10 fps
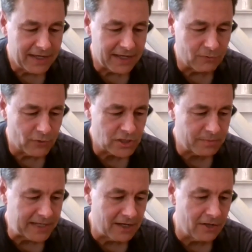And
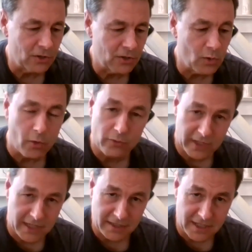Richmond Hill, who own
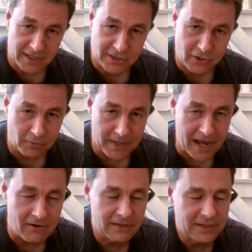the telescope
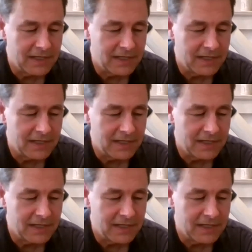now,